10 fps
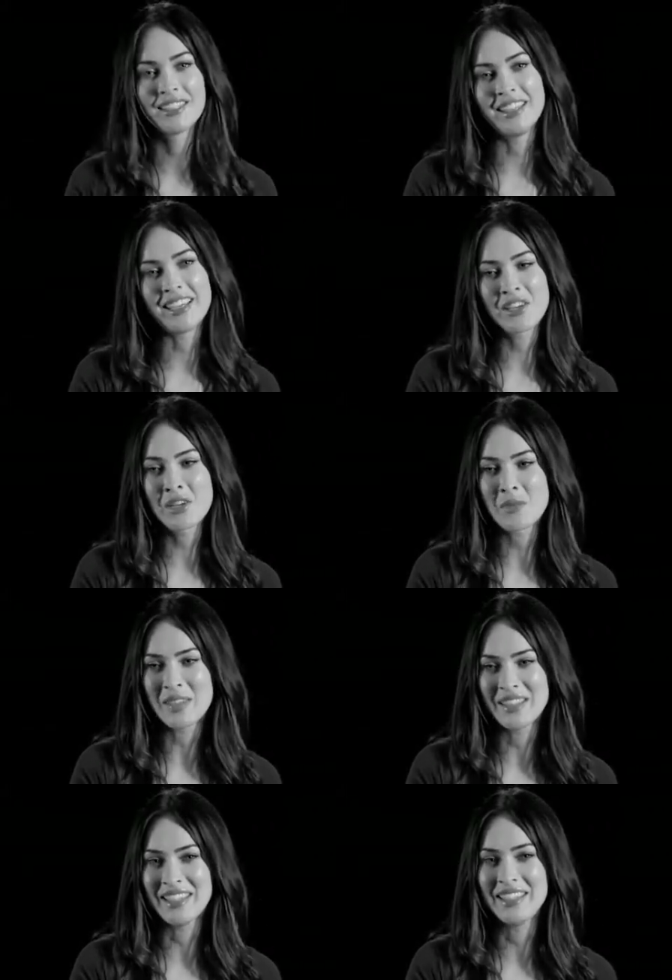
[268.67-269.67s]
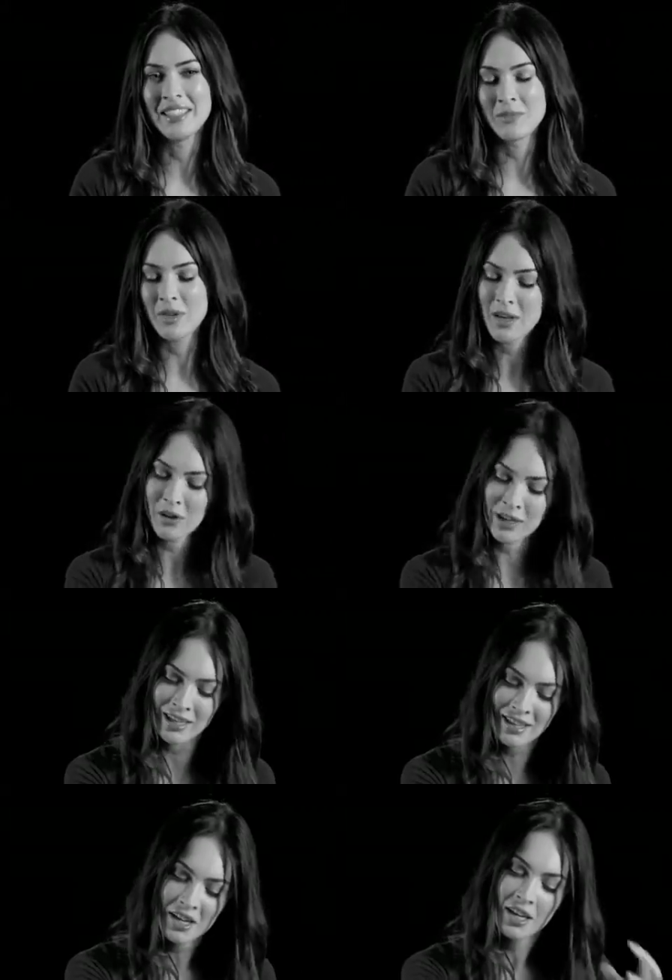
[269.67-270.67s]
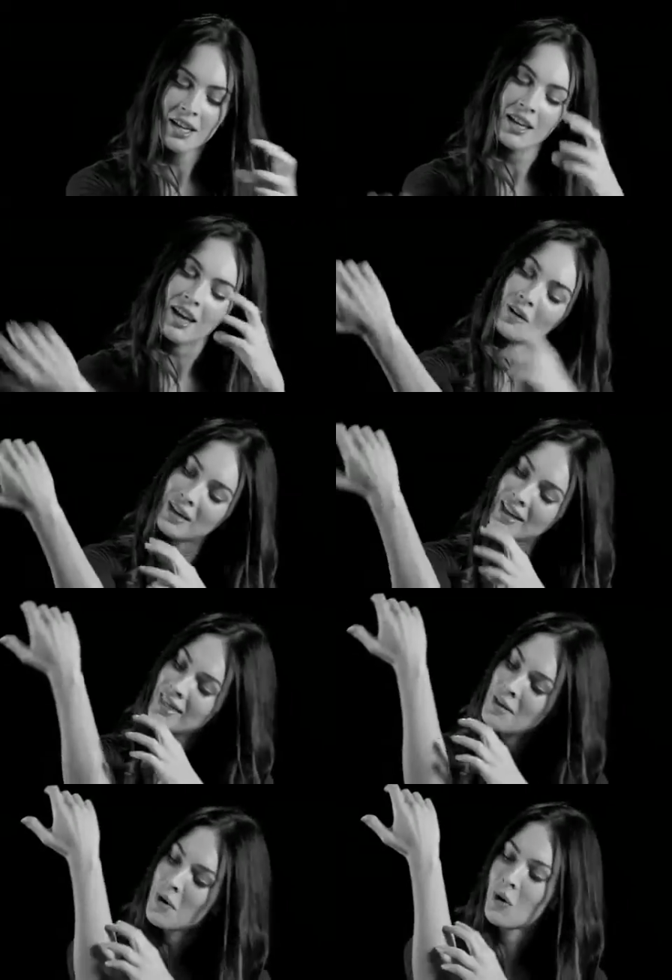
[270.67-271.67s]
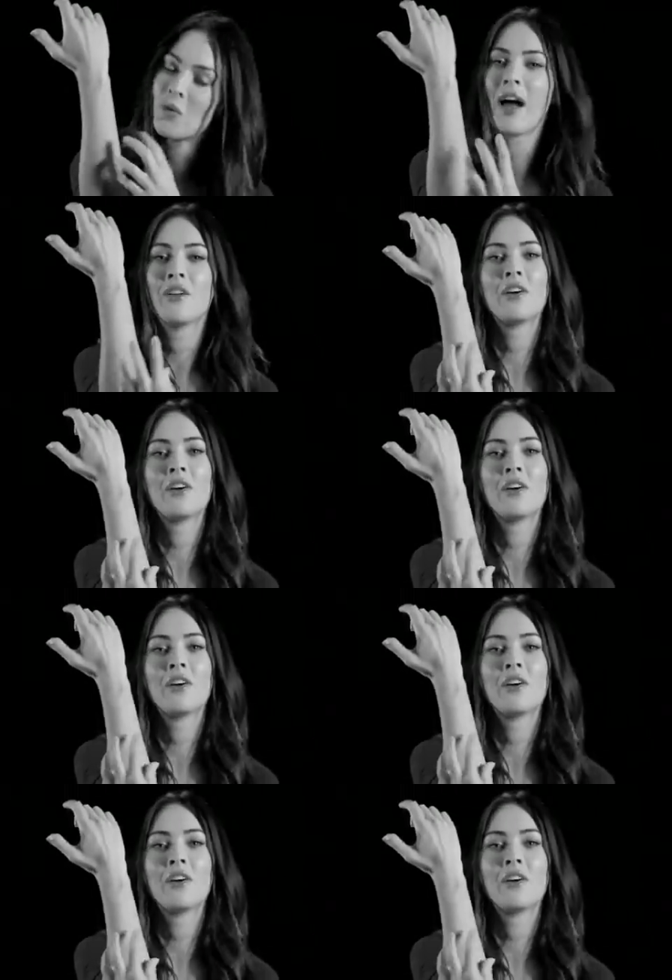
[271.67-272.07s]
Yeah, it could have been Liz. Maybe I'll get them around.